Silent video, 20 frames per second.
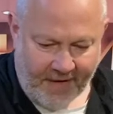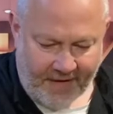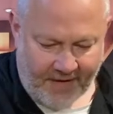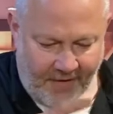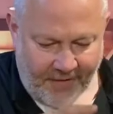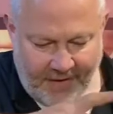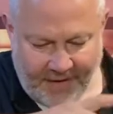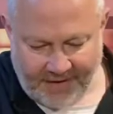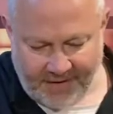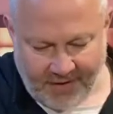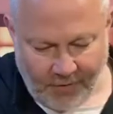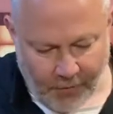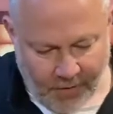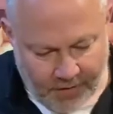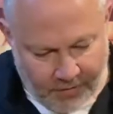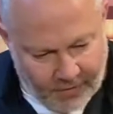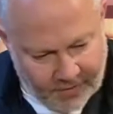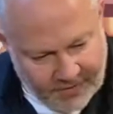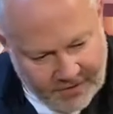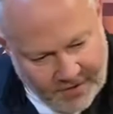Okay, so
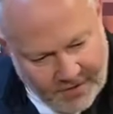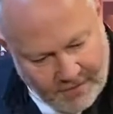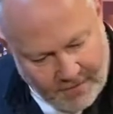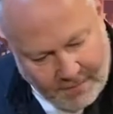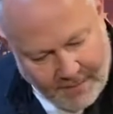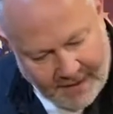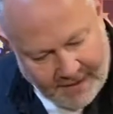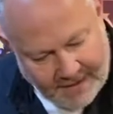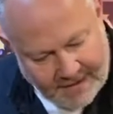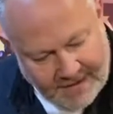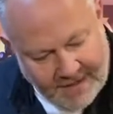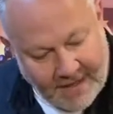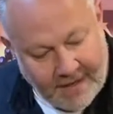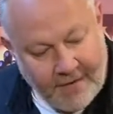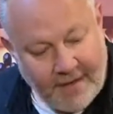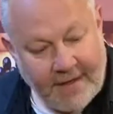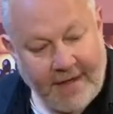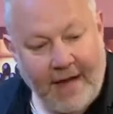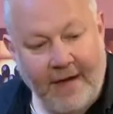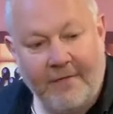we're on to the pinks now,
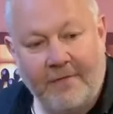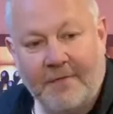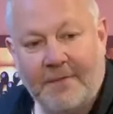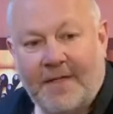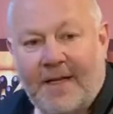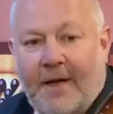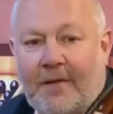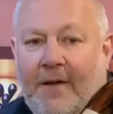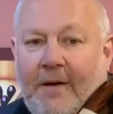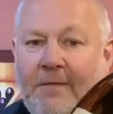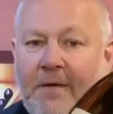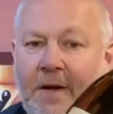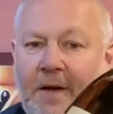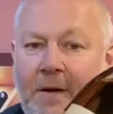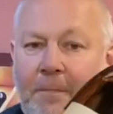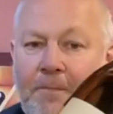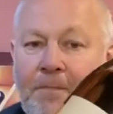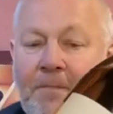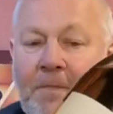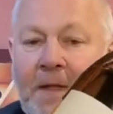again from South
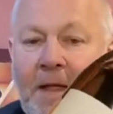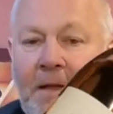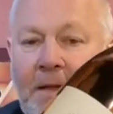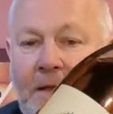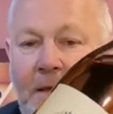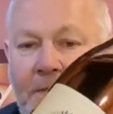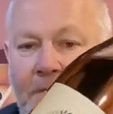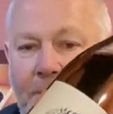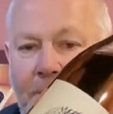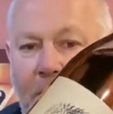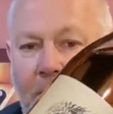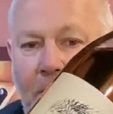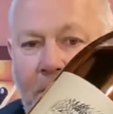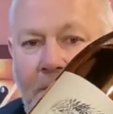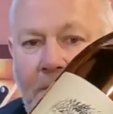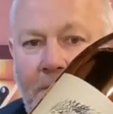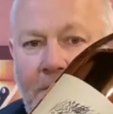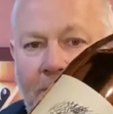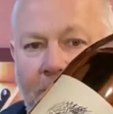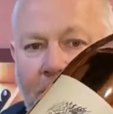Africa. Love the bottle.